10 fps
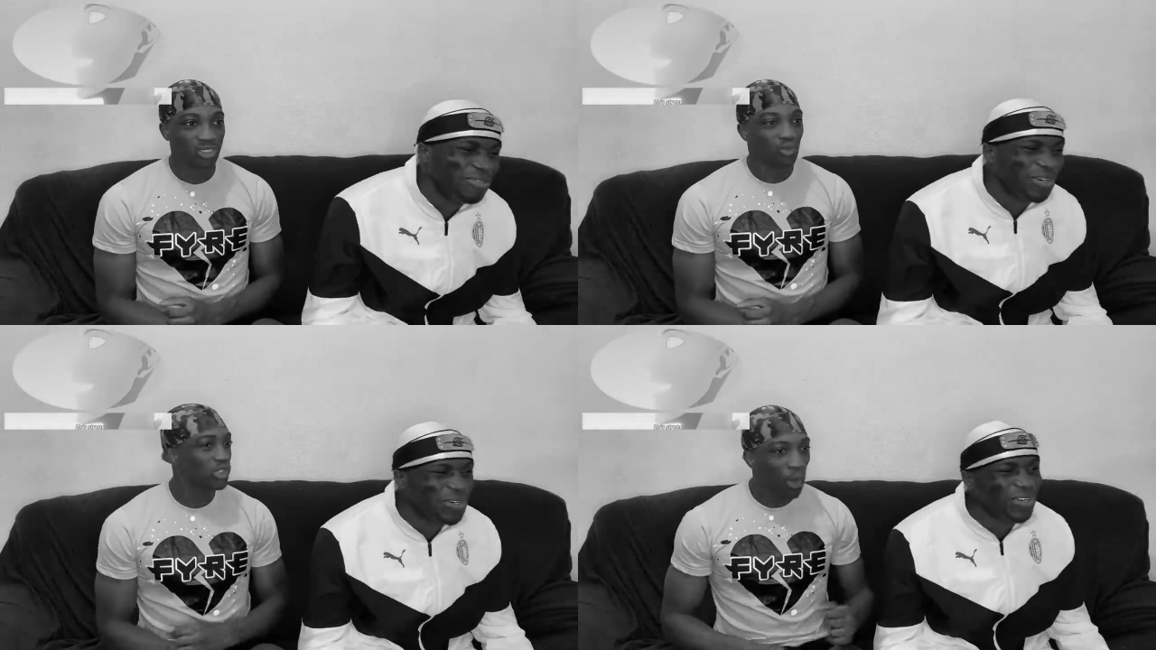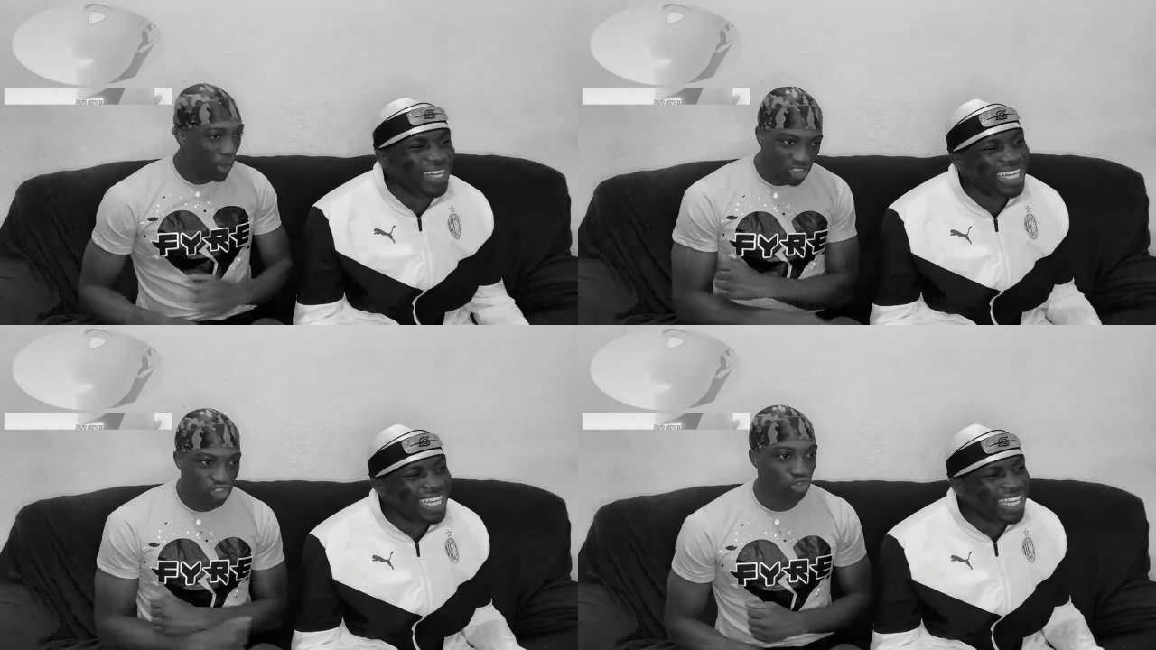Speaker 1: bro. We don't
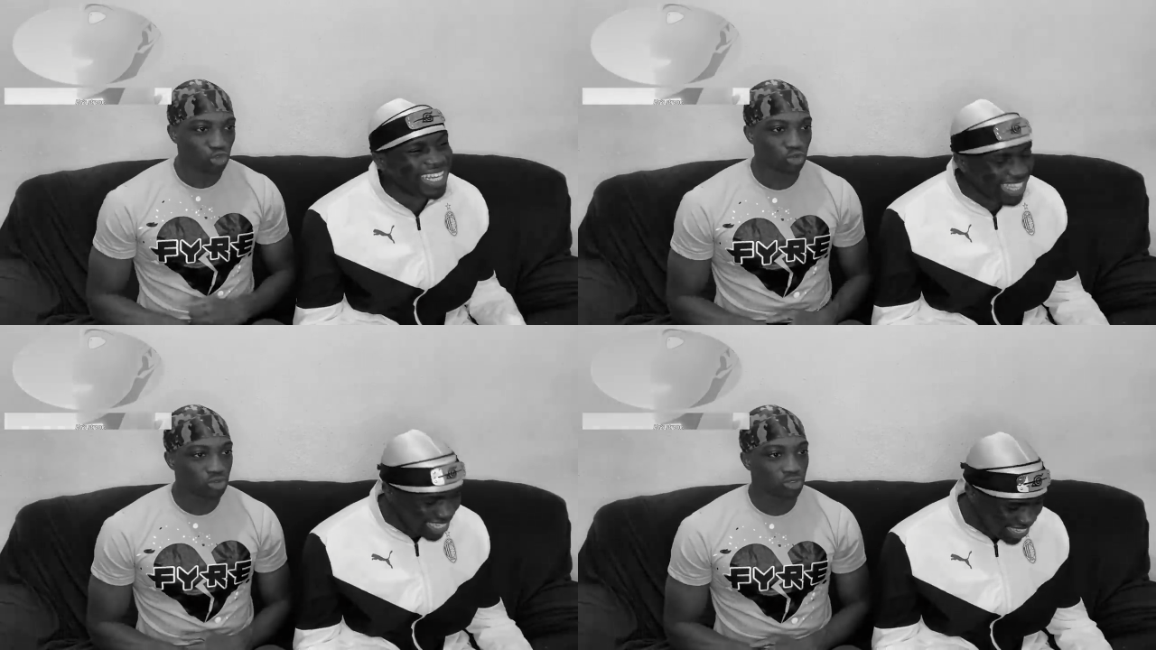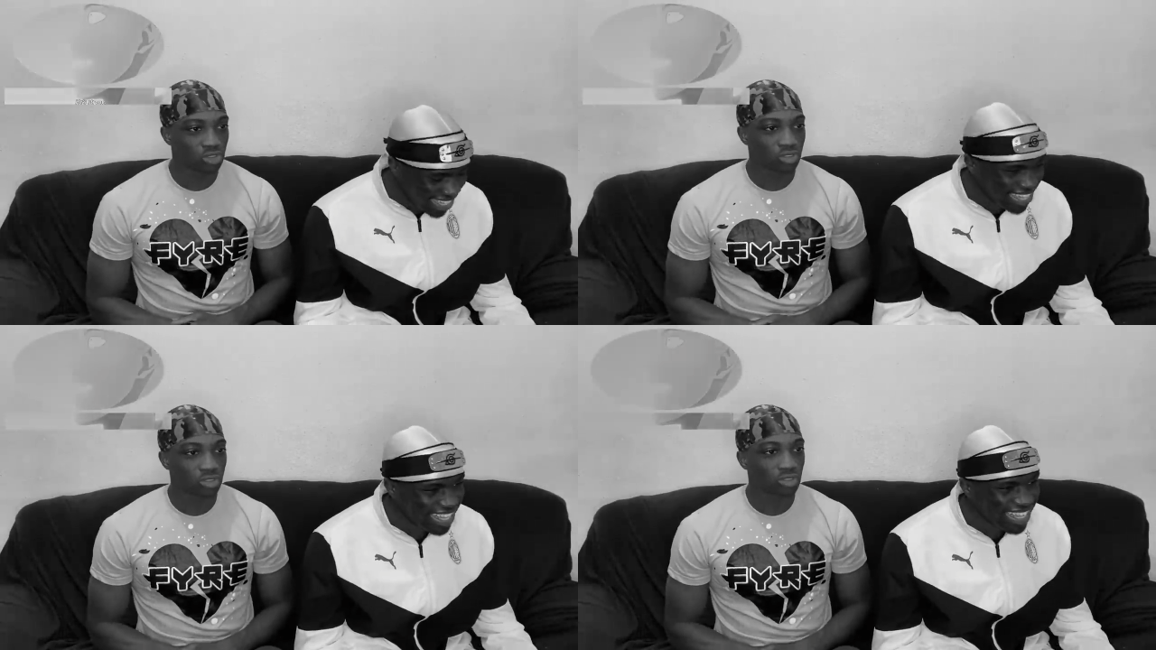want you. Uh-huh.
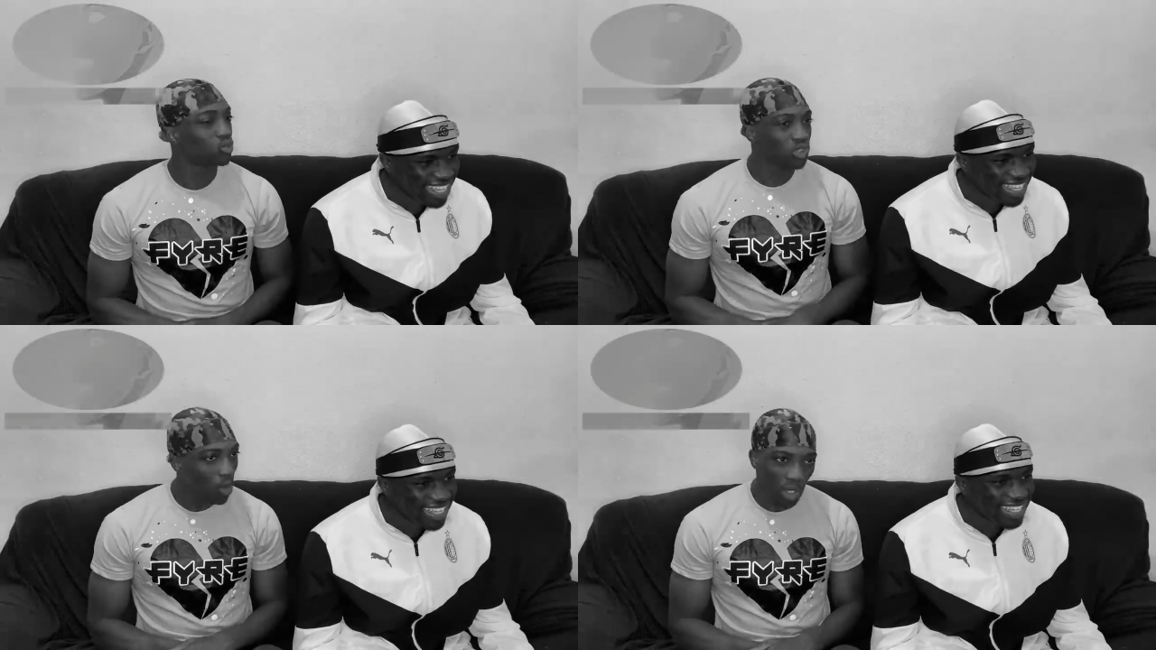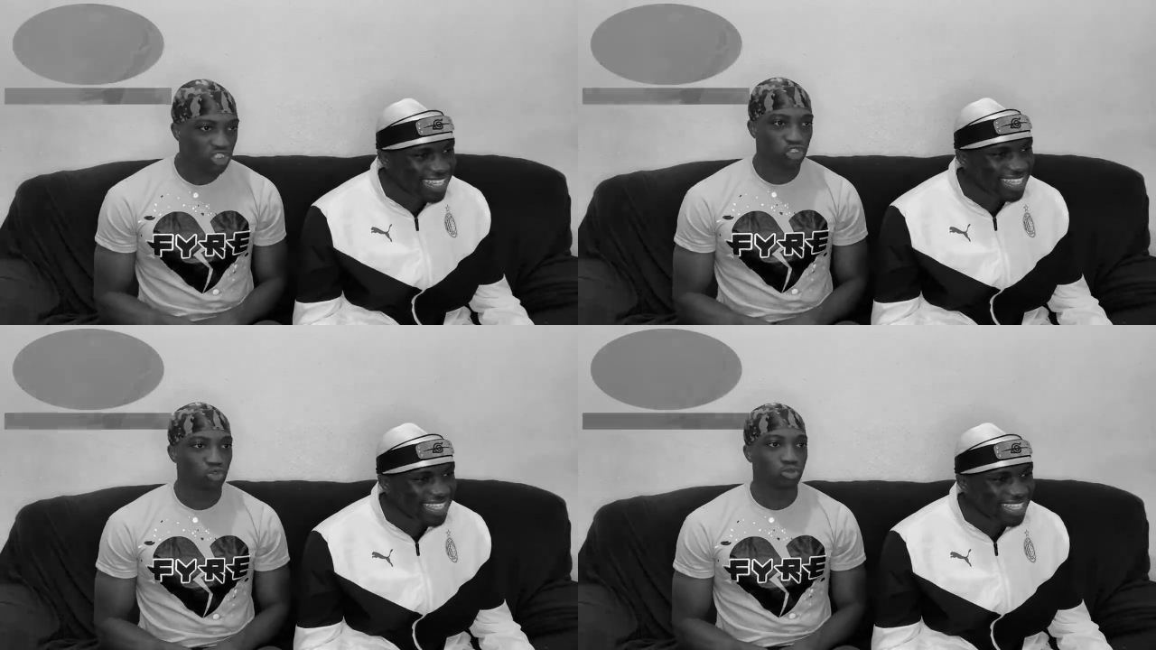We don't want
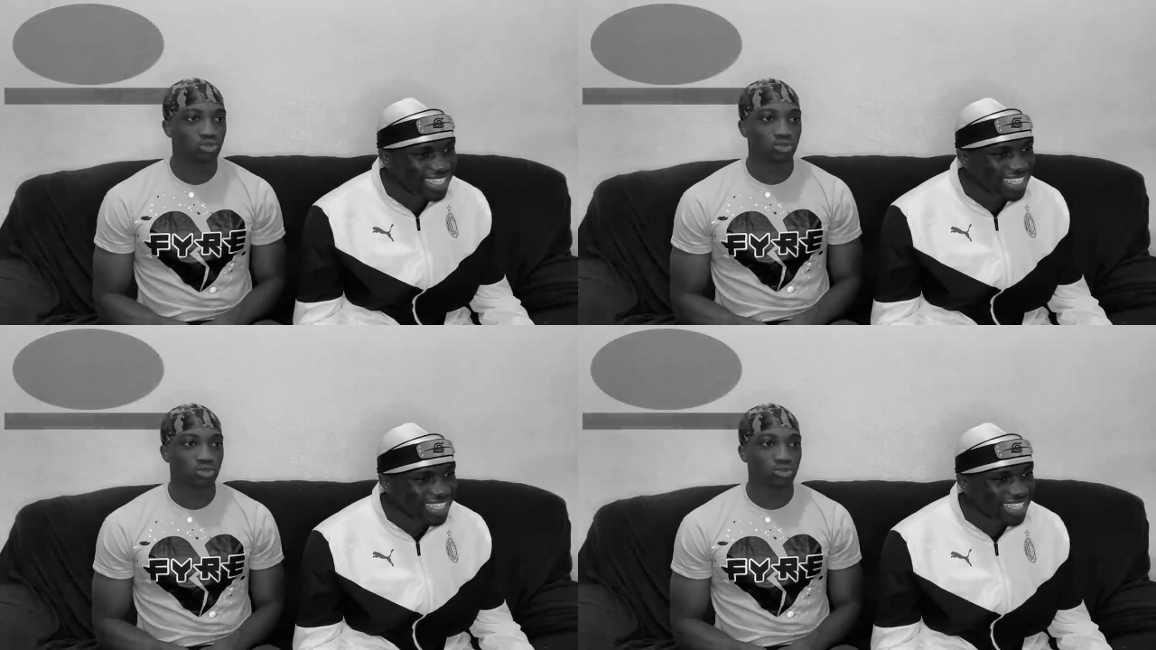you.